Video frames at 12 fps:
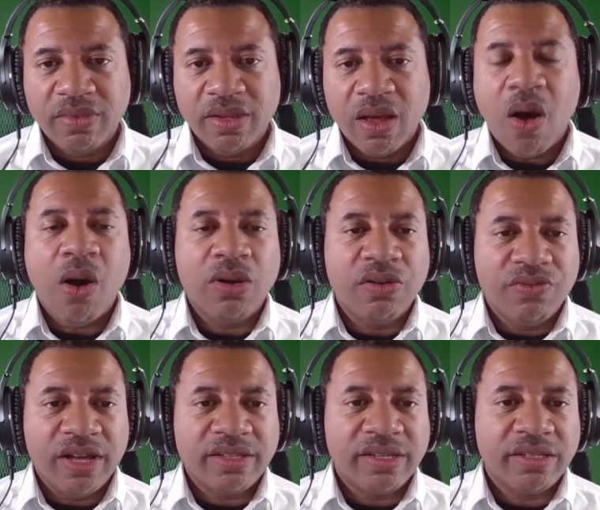All of
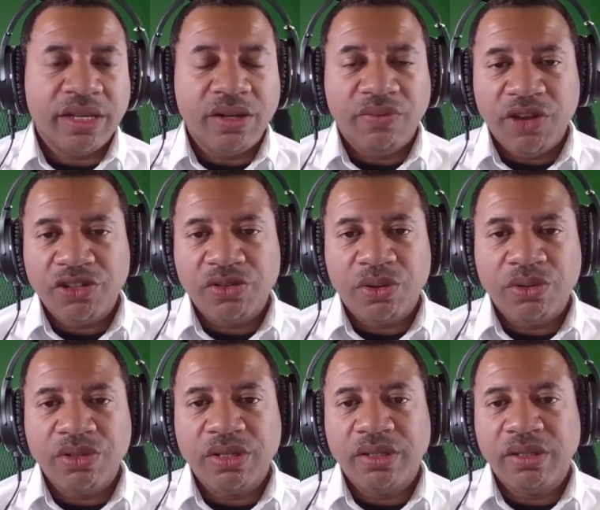us as
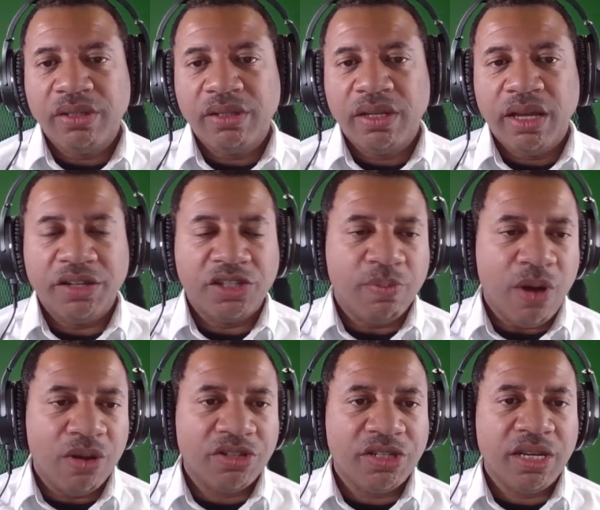individuals, in
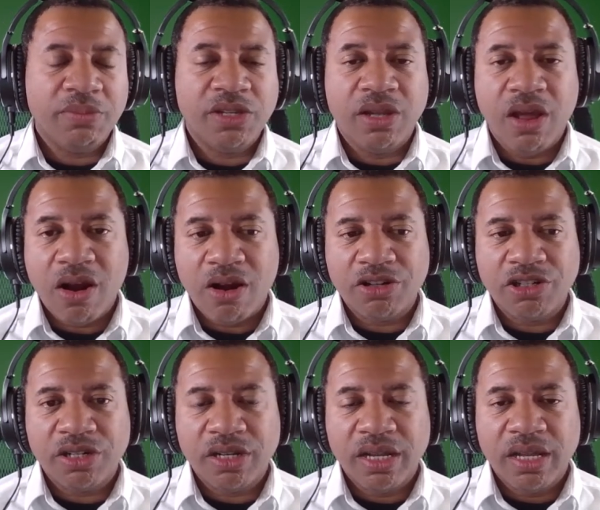small teams and large,
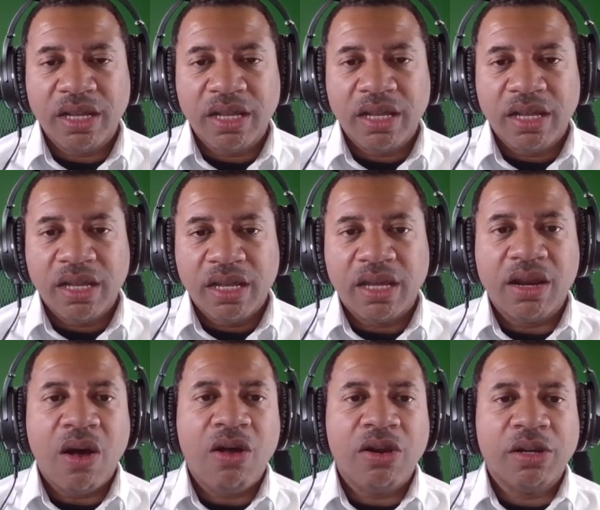can
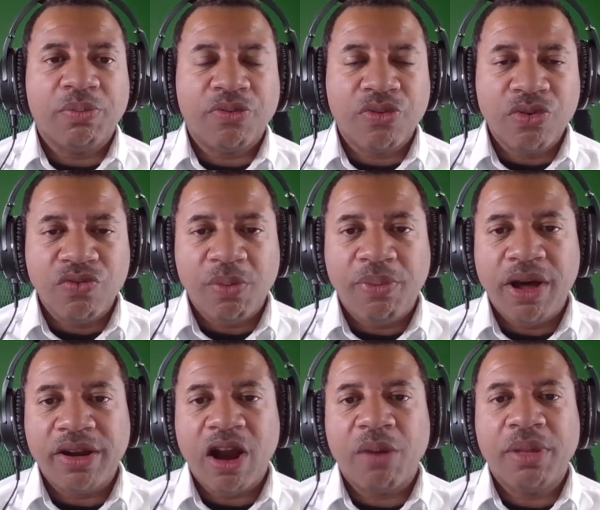all improve
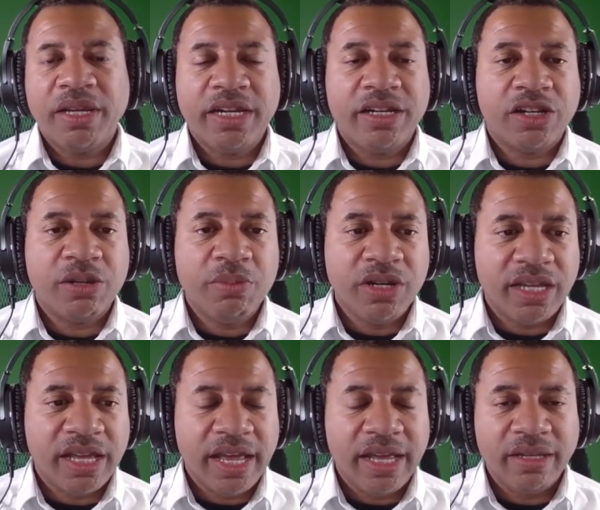upon our ability to
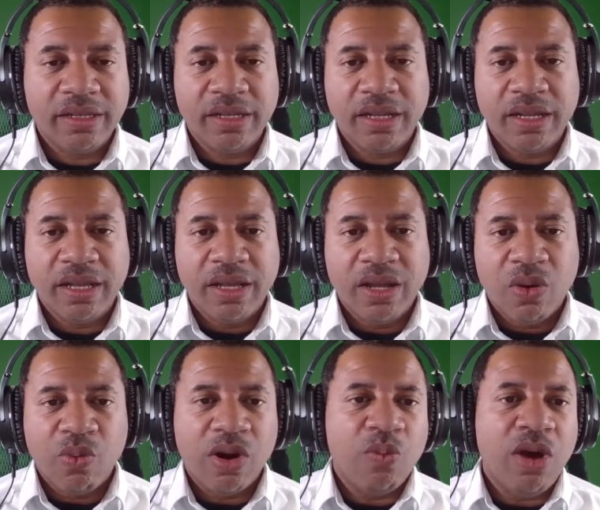communicate,
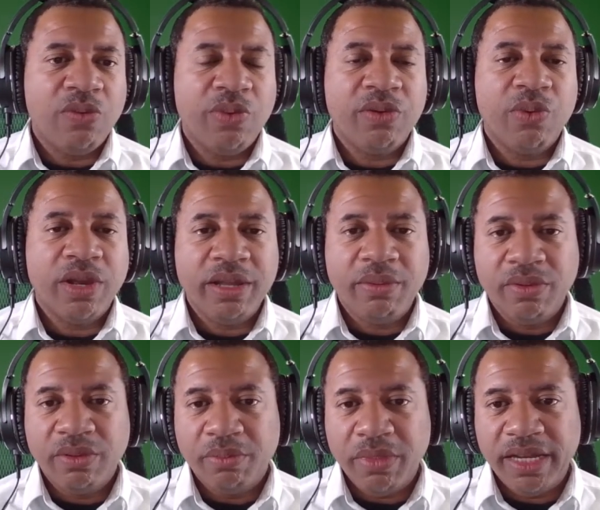where what we really
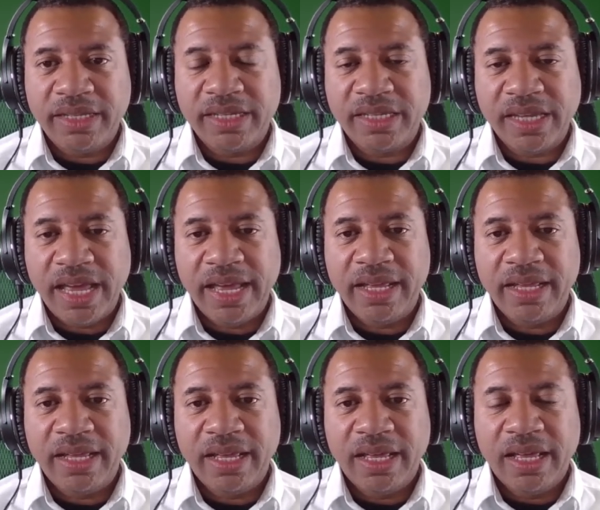mean to say
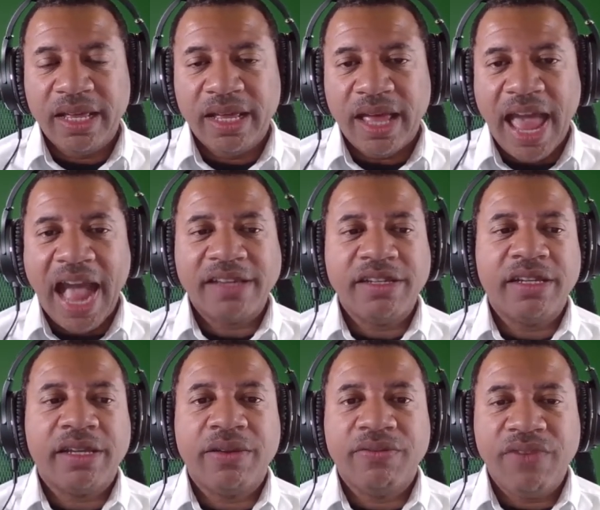actually get
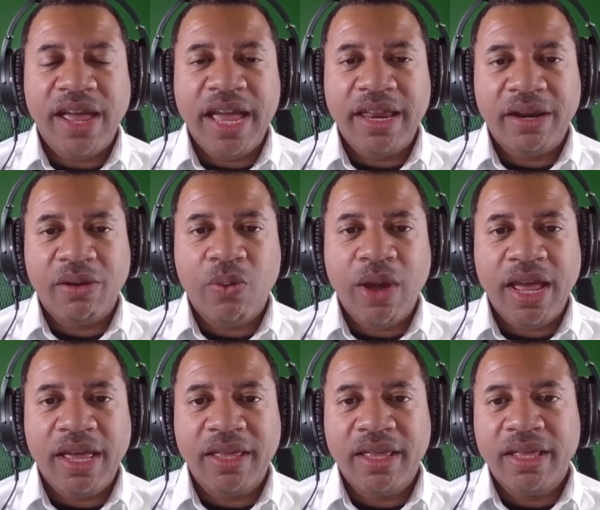conveyed in a
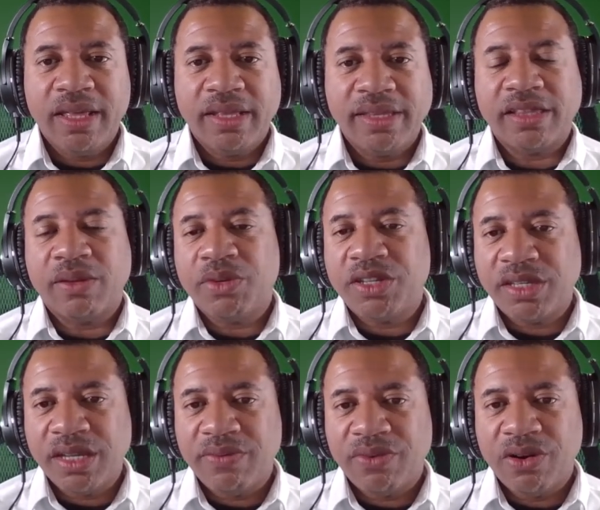way that the
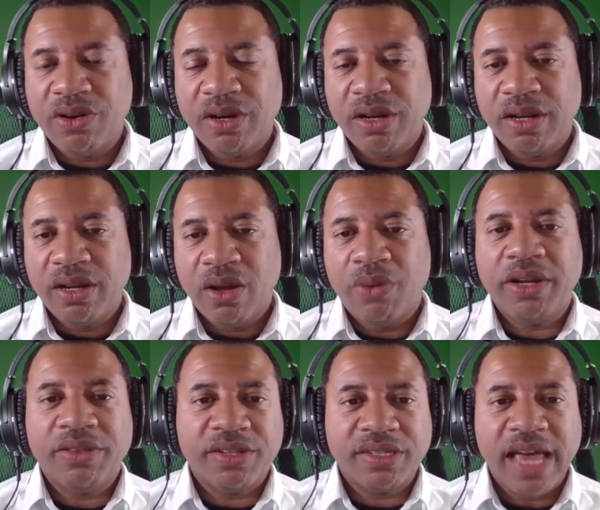receiver on the
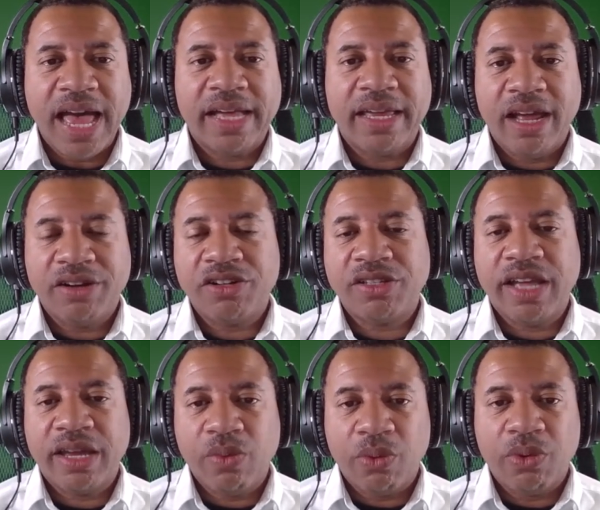other side can
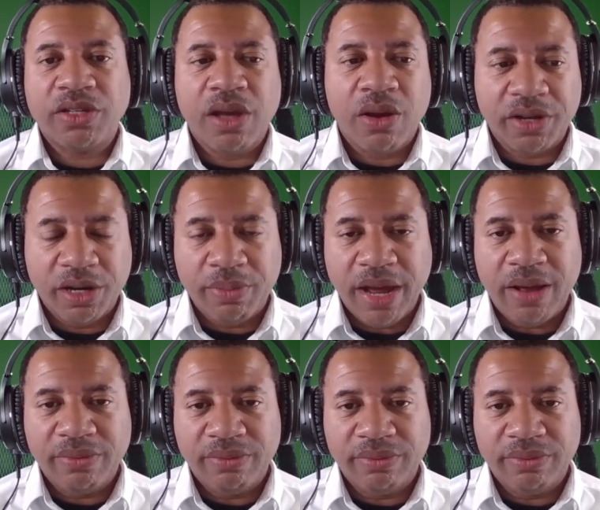understand what we're talking about.